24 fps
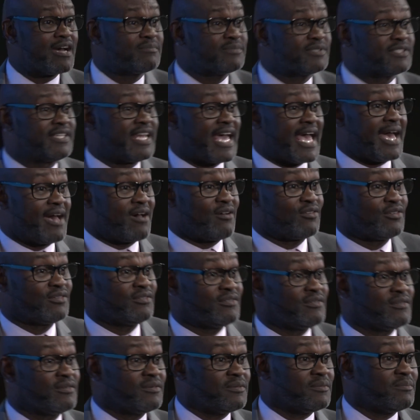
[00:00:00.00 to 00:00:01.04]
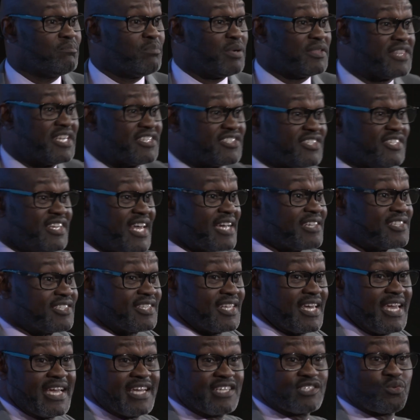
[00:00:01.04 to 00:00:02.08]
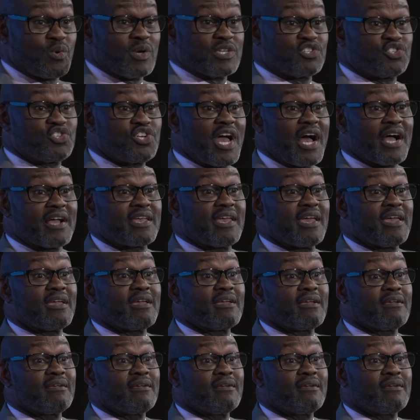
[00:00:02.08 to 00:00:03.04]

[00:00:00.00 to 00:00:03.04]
down, but this next thing is what's shocking.